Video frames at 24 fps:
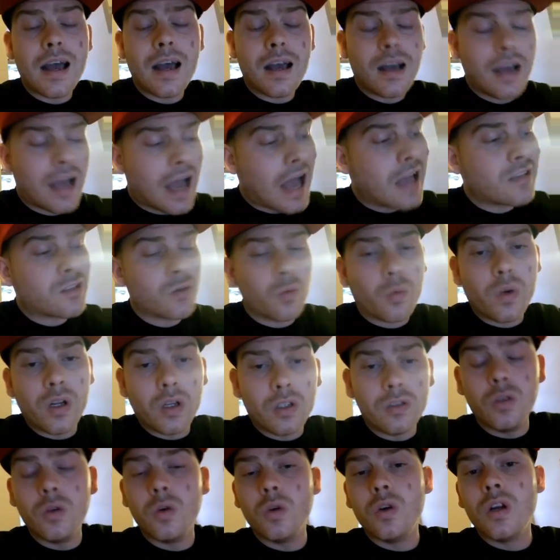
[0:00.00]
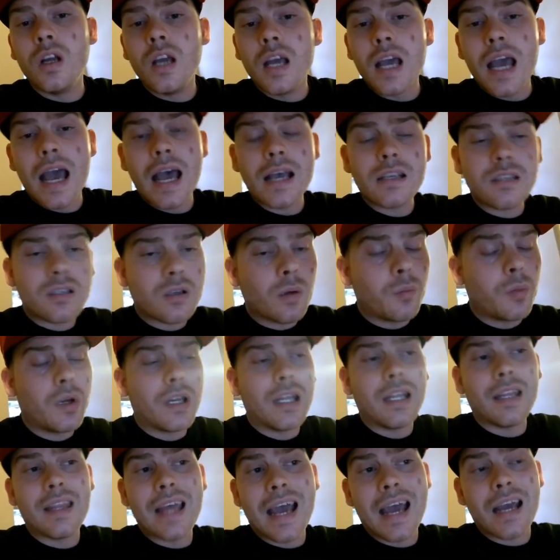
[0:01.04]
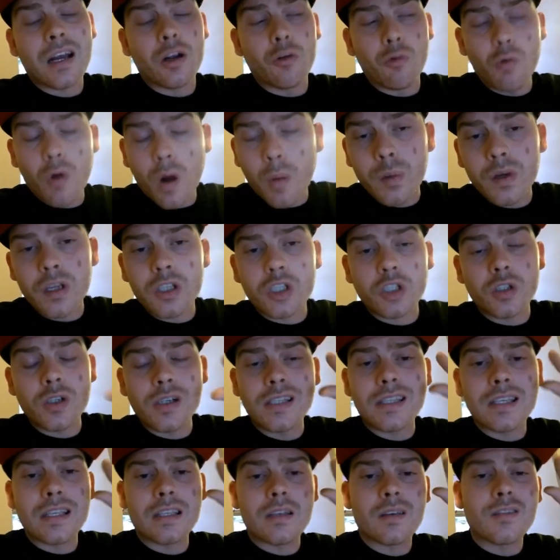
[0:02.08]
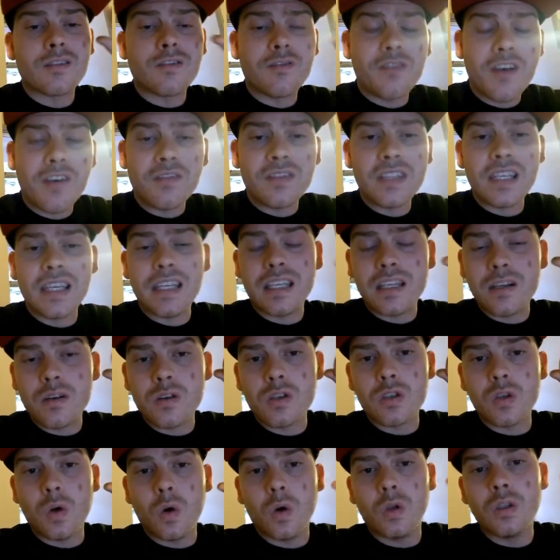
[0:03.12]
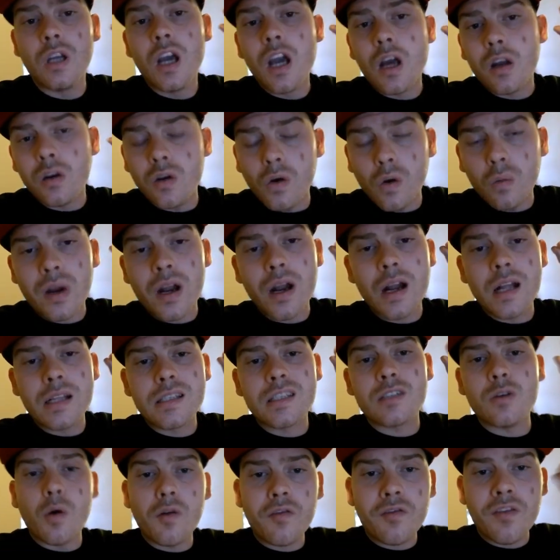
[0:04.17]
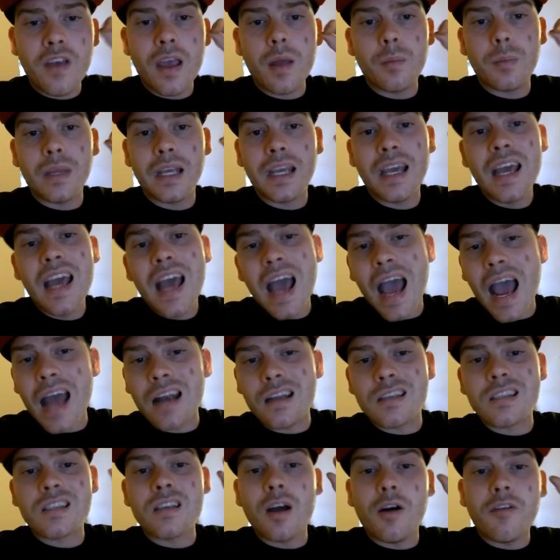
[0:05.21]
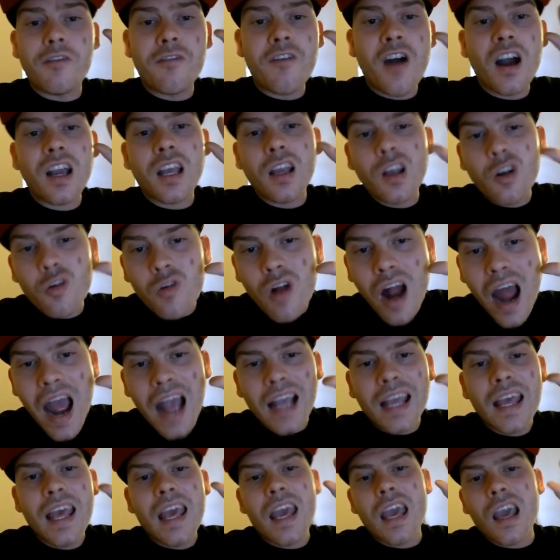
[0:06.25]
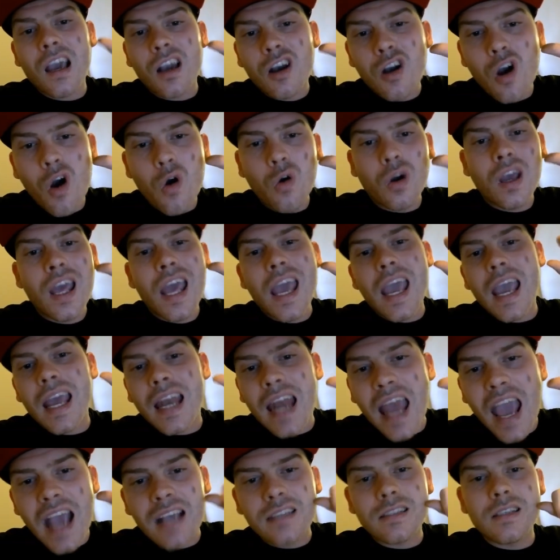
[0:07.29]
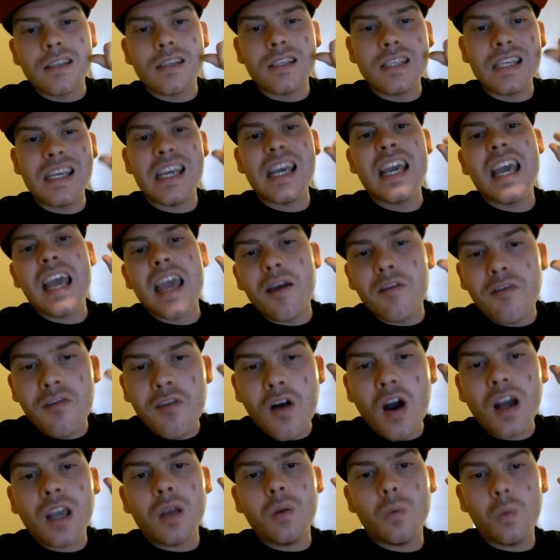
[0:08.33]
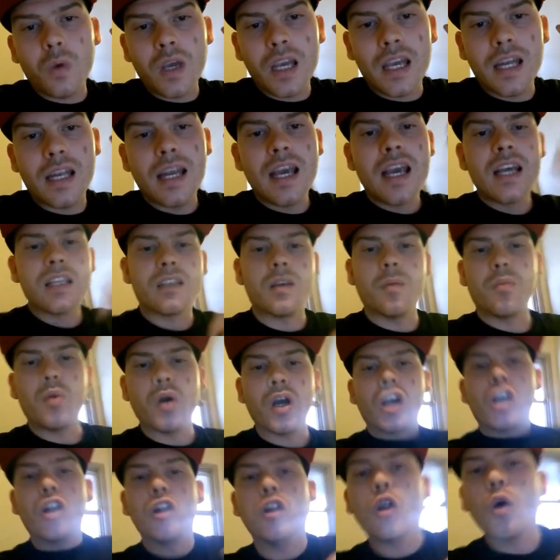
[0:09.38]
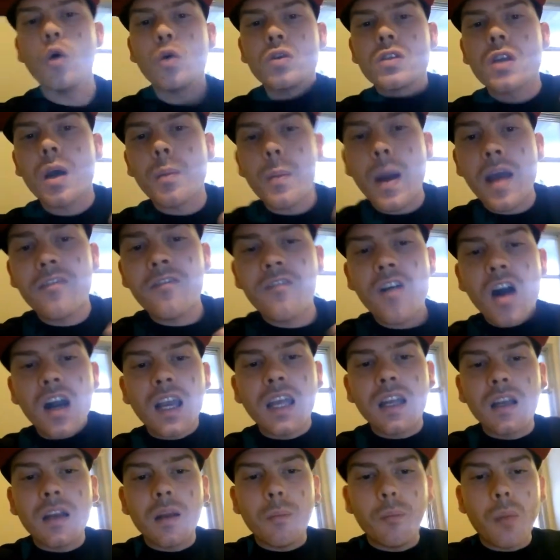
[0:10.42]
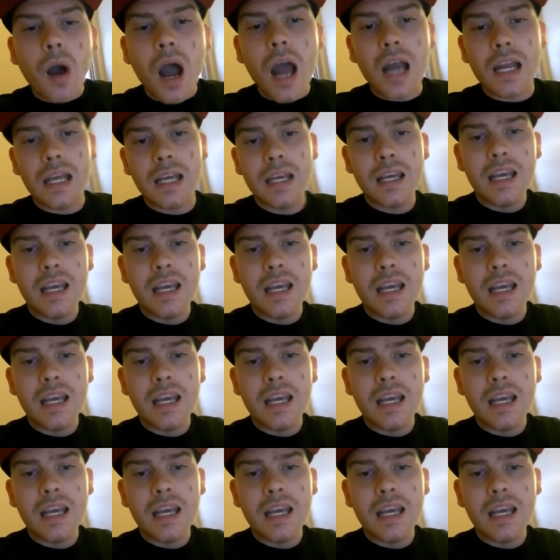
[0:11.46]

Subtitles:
as a real dude, as somebody that grew up in the streets since I was 15 years old, no parents, no family, I had to sell fucking crack and coke and ecstasy and fucking weed to put clothes on my fucking body